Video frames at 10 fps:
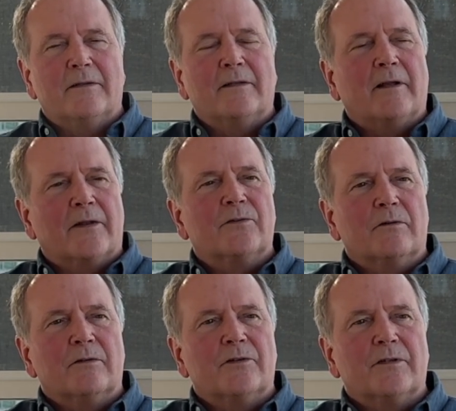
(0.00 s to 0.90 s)
that's a
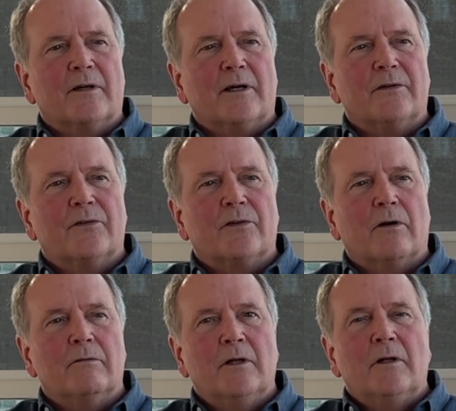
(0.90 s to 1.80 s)
good sign.
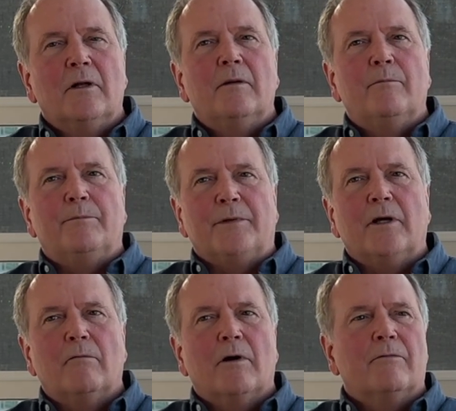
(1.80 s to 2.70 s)
So be
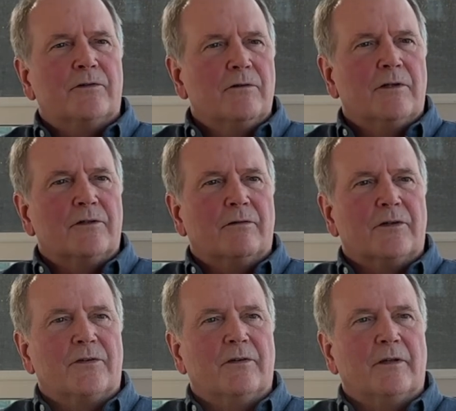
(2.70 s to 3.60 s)
aware of what you're
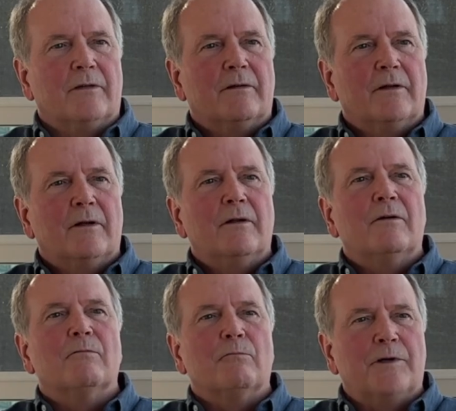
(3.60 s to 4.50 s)
interested in,
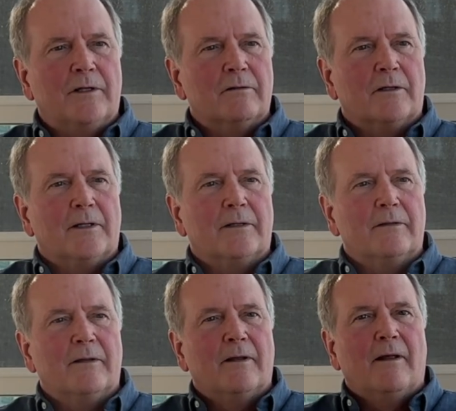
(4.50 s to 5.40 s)
read a lot,
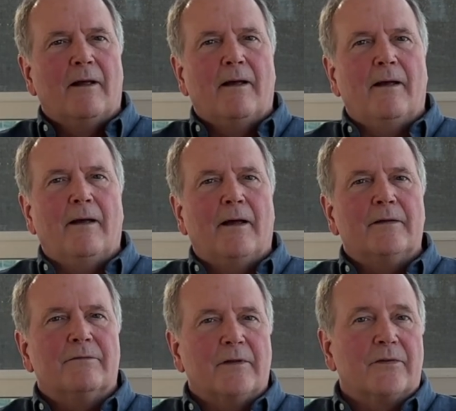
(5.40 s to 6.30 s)
and
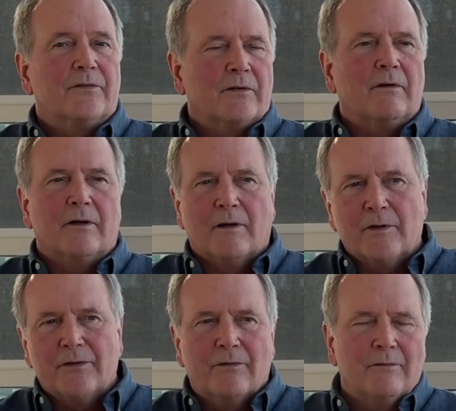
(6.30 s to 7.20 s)
if necessary,
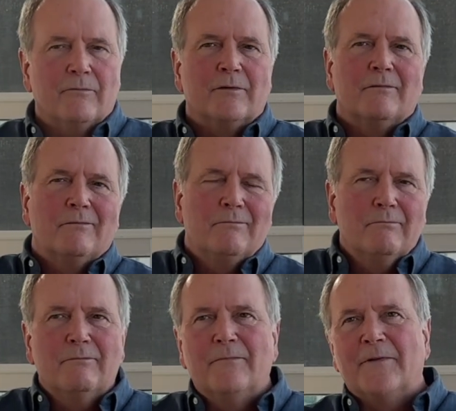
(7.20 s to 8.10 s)
you wouldn't
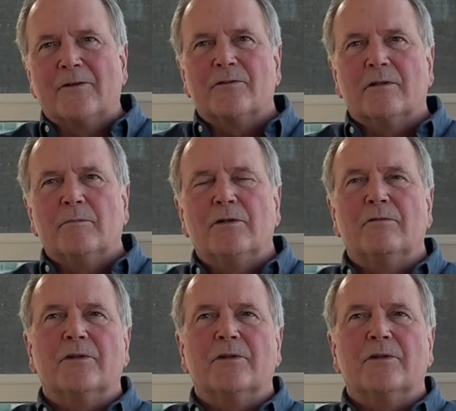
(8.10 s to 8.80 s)
necessarily be doing